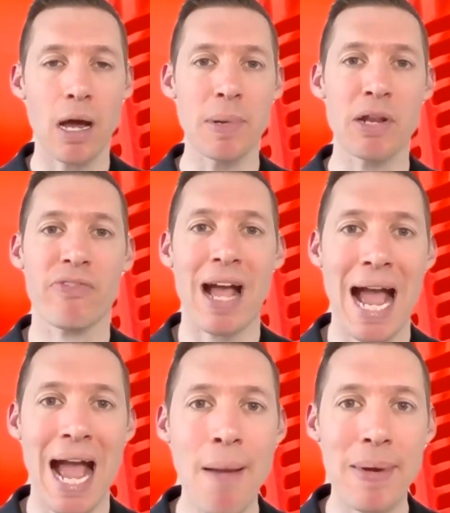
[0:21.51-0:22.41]
a bit of a
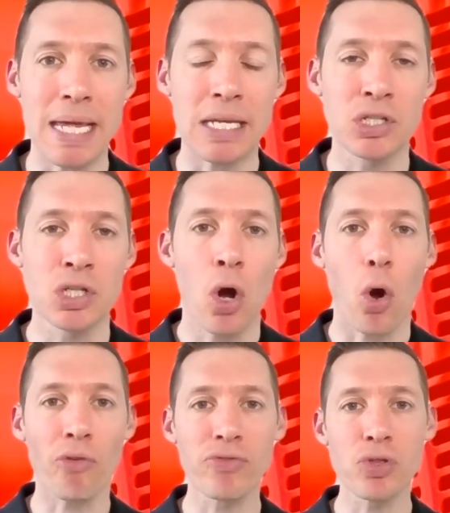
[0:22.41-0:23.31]
habit
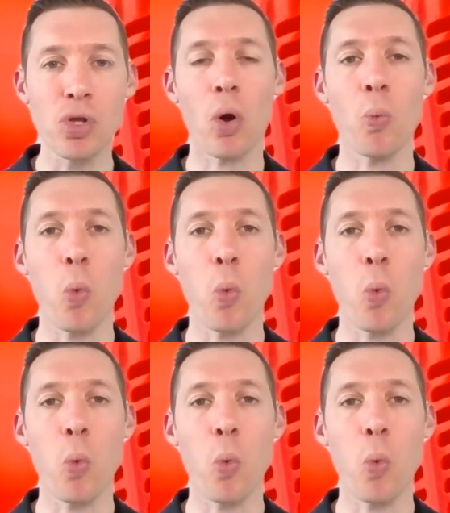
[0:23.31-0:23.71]
of not